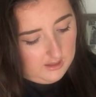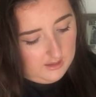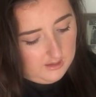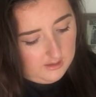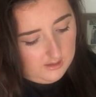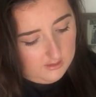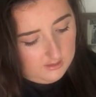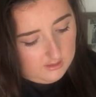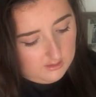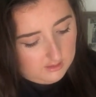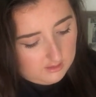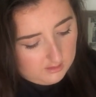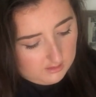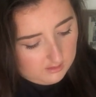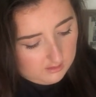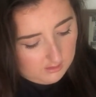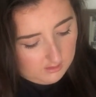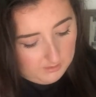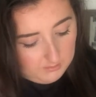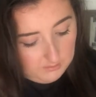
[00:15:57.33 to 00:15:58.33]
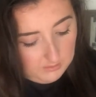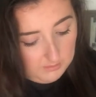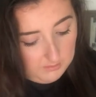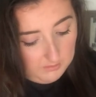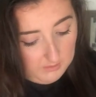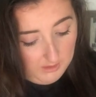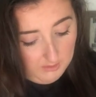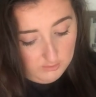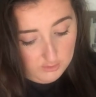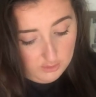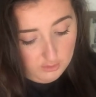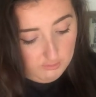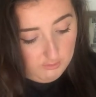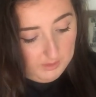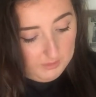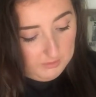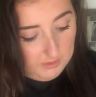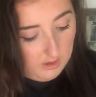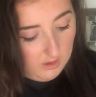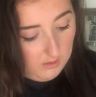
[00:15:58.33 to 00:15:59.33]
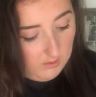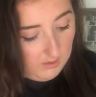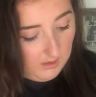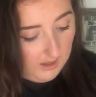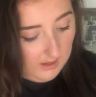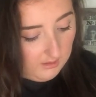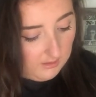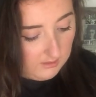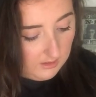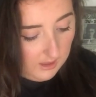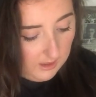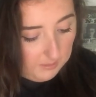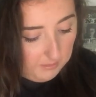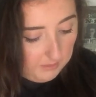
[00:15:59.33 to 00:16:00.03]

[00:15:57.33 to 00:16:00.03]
is, um, I've just ripped the whole calendar